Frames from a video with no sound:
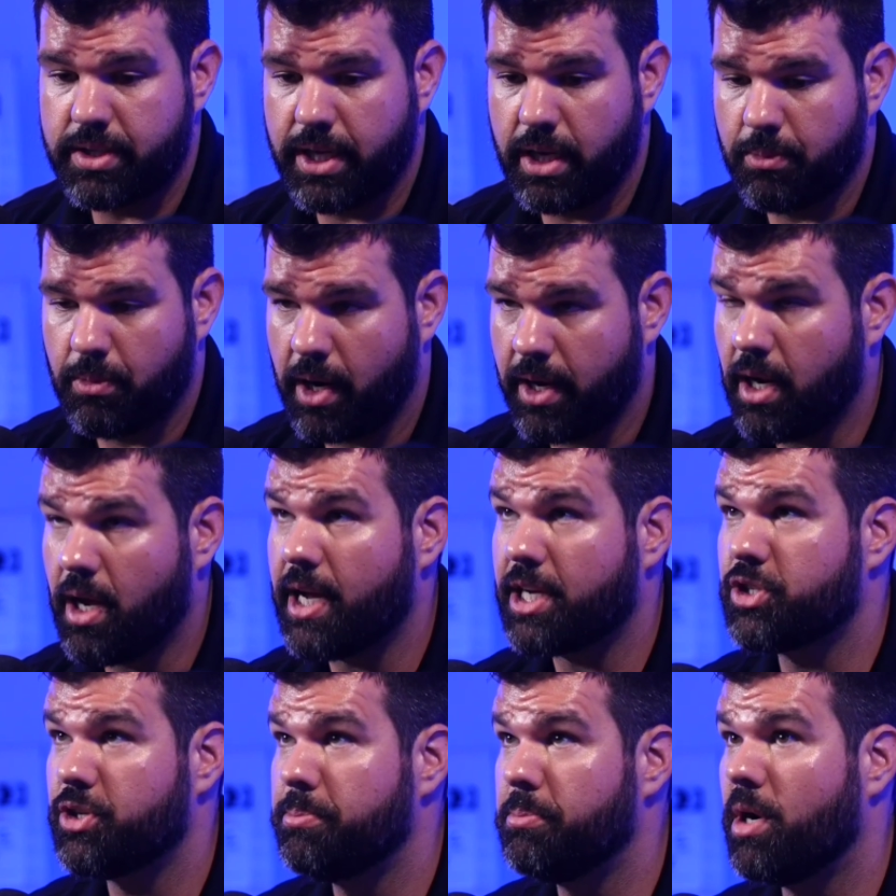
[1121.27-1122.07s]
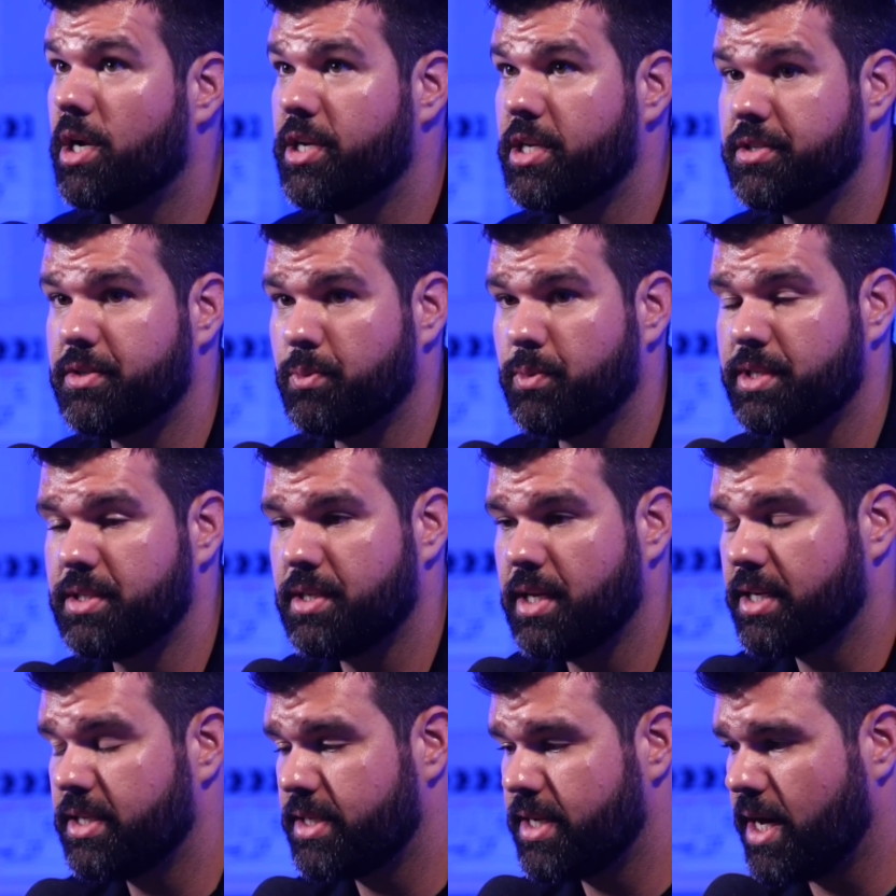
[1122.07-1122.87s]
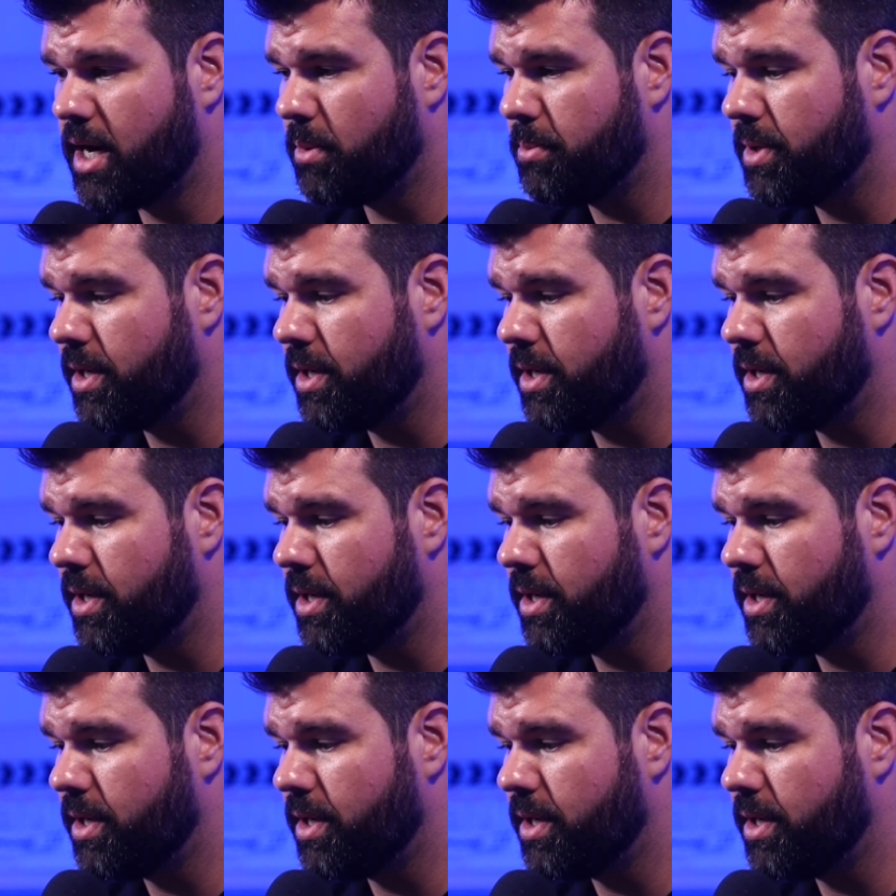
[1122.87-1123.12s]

team, right? Actually, Mondays and Wednesdays now.